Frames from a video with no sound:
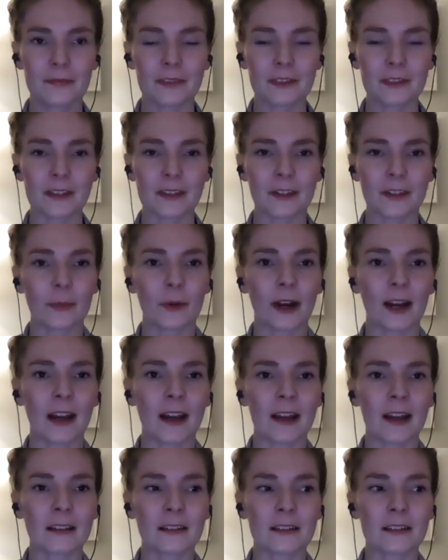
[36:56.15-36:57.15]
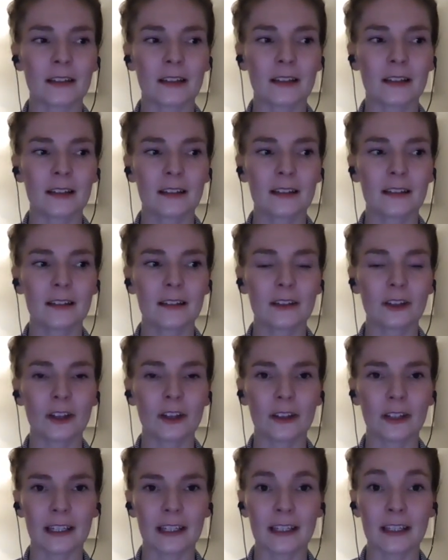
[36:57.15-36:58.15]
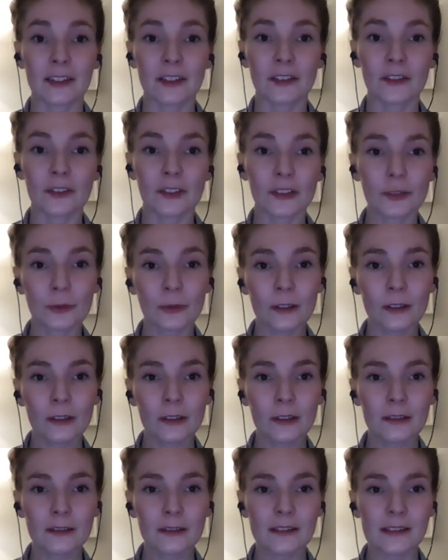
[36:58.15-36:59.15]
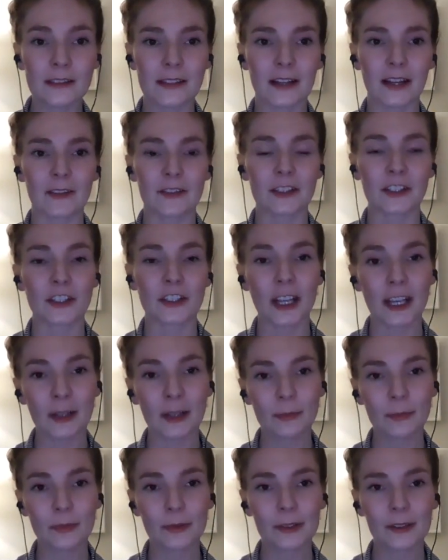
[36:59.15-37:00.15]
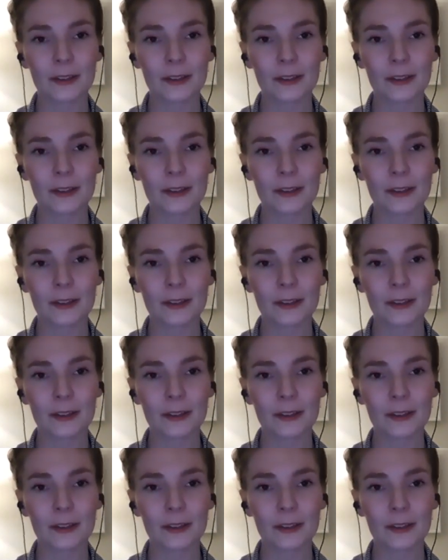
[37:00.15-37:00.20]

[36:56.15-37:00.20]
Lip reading: Does your brand look like an individual? Does it have a shape,